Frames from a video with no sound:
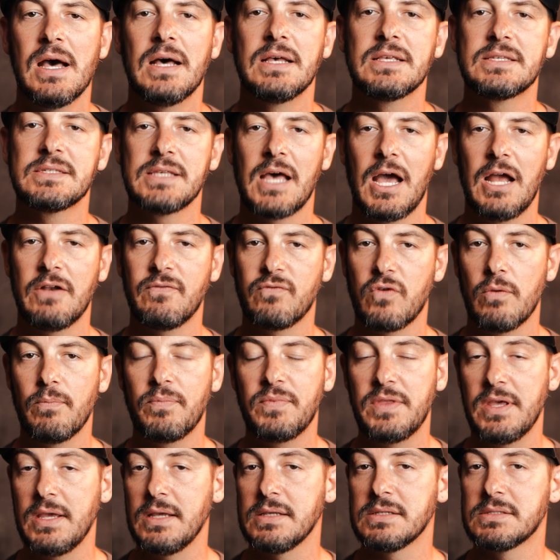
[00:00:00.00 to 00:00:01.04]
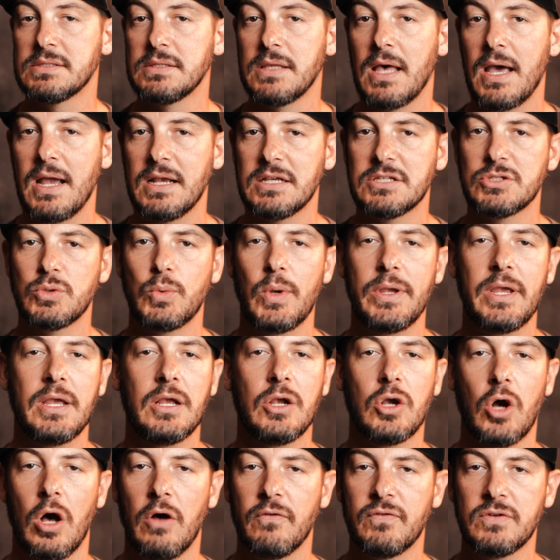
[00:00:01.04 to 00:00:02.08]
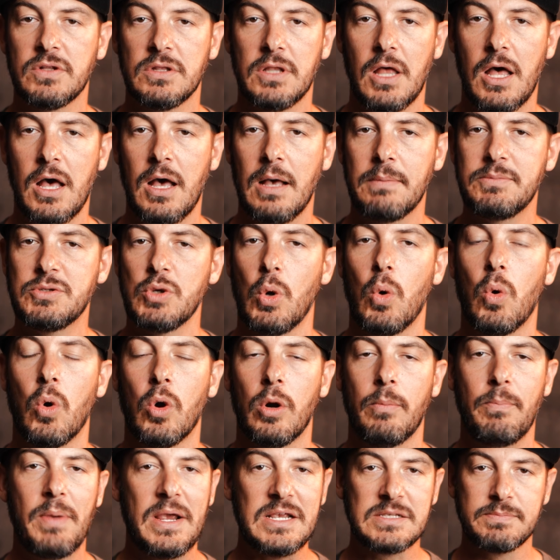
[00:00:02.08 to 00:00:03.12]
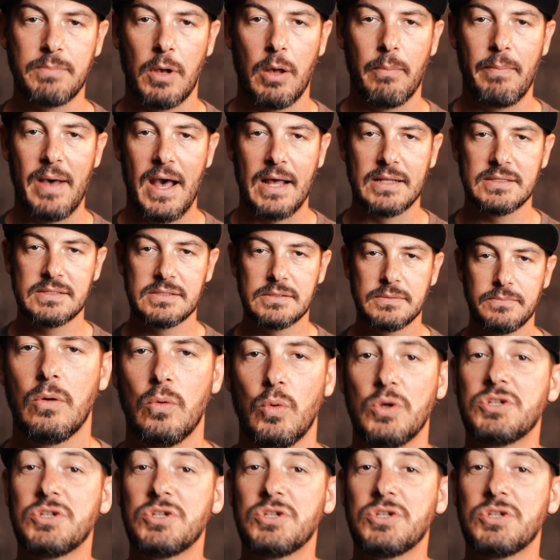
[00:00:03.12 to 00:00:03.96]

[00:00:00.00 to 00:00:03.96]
aside from things like swinging golf clubs or baseball bats.